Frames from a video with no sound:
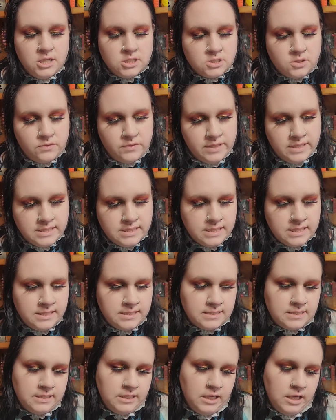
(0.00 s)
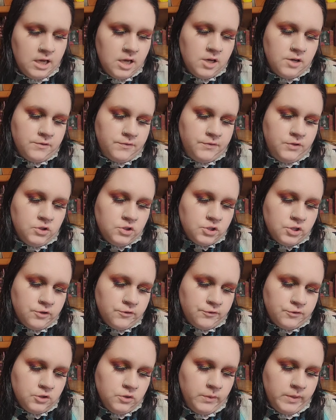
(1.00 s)
So this is the Future
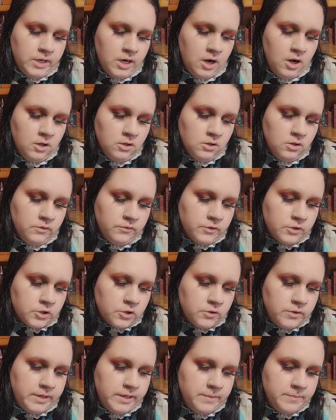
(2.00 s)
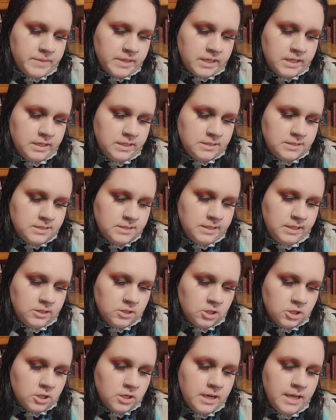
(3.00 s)
Fluid All Over Cream
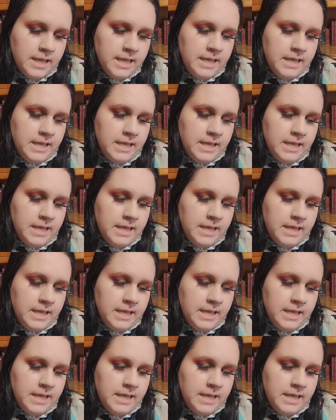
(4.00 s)
Concealer.